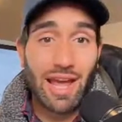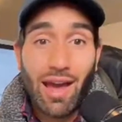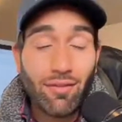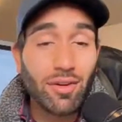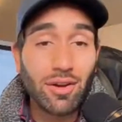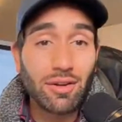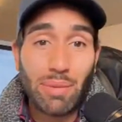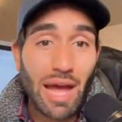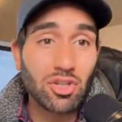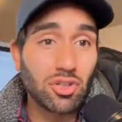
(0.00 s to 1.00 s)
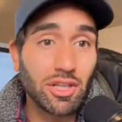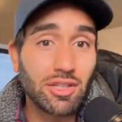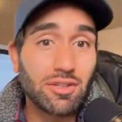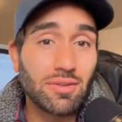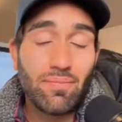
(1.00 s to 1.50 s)
have a batch
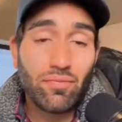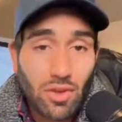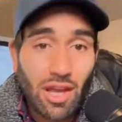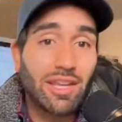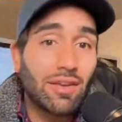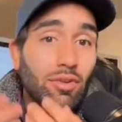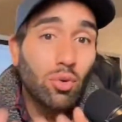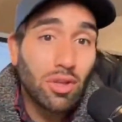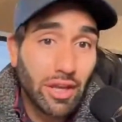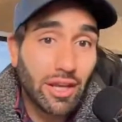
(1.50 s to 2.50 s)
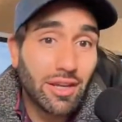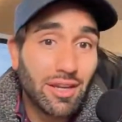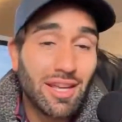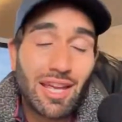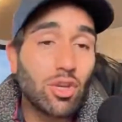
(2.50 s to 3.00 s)
leads, I can give you a
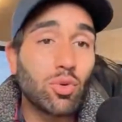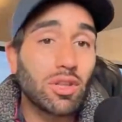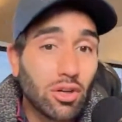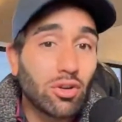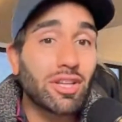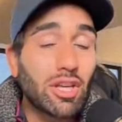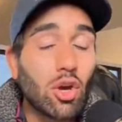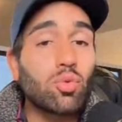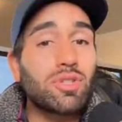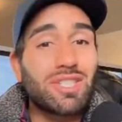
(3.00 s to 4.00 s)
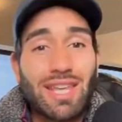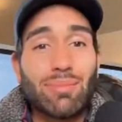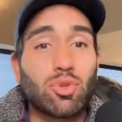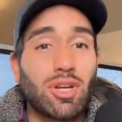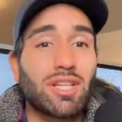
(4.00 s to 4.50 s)
link and you can literally go
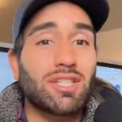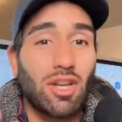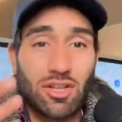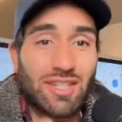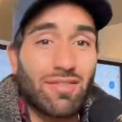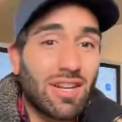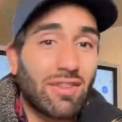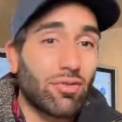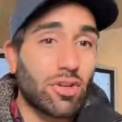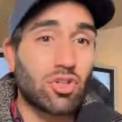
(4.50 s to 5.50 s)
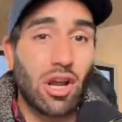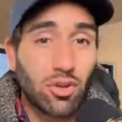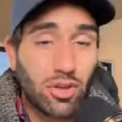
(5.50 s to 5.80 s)
skip trace on a 7-day free trial.